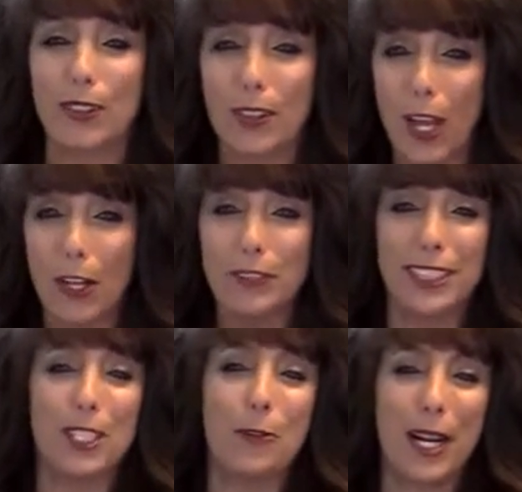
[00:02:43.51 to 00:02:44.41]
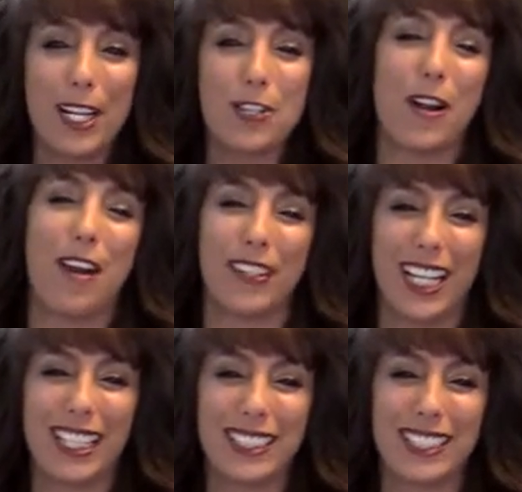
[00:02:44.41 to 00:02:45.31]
loves to grand travel, as